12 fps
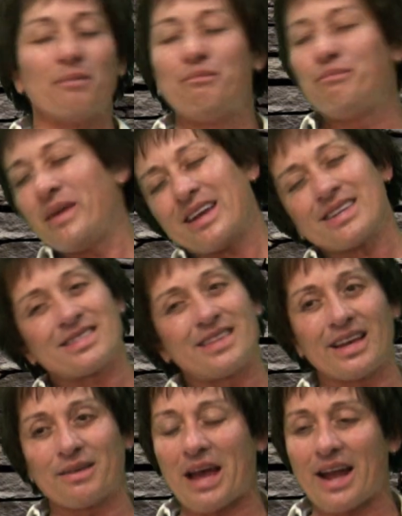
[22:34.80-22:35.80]
the biggest
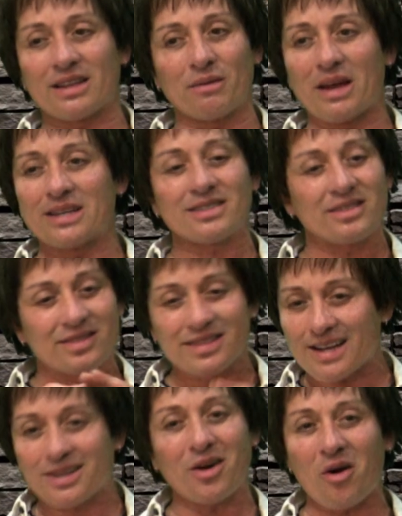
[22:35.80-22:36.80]
thing in acting, man. Just
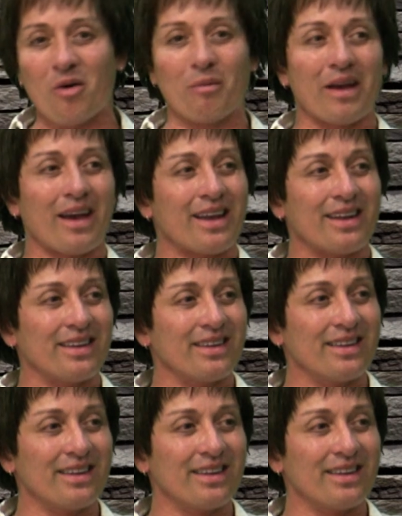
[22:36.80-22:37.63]
let go, man.